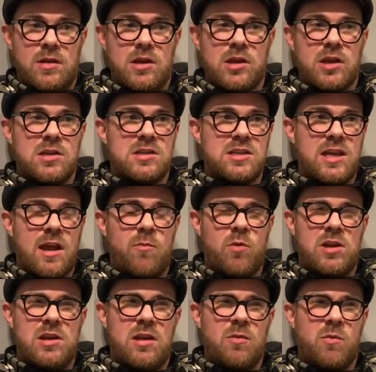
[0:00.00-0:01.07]
And you can see it, and
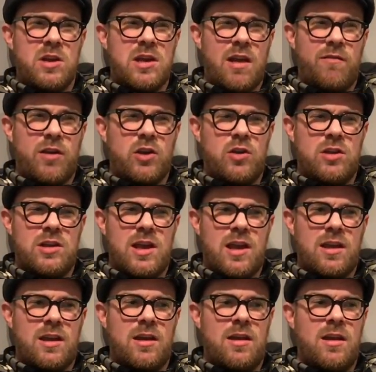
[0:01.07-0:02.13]
when you have a good
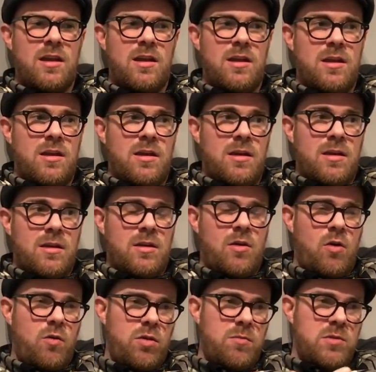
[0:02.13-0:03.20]
gig and
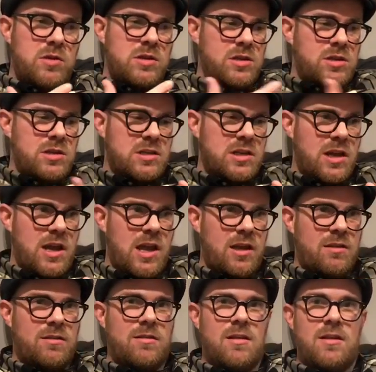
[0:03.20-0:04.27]
all the musicians
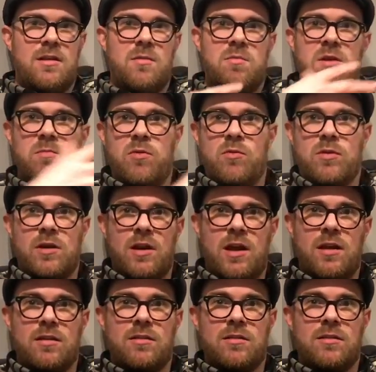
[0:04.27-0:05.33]
connect and the people
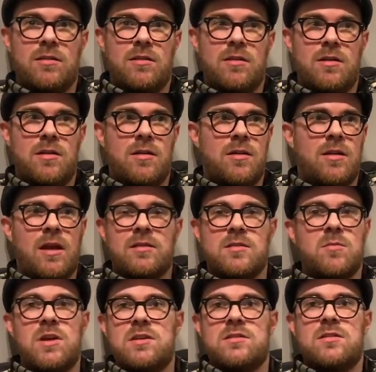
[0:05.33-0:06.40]
connect, that's
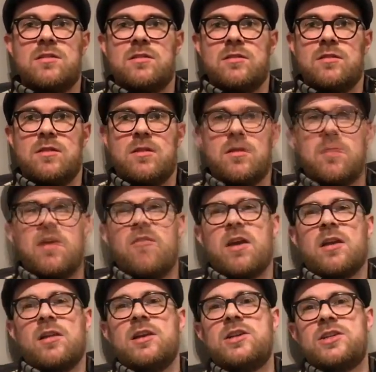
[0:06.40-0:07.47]
amazing. It's a little bit of a
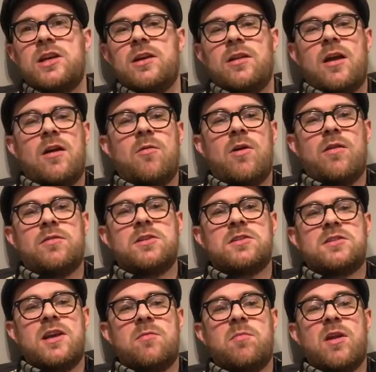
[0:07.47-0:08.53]
cliche that what I've just said,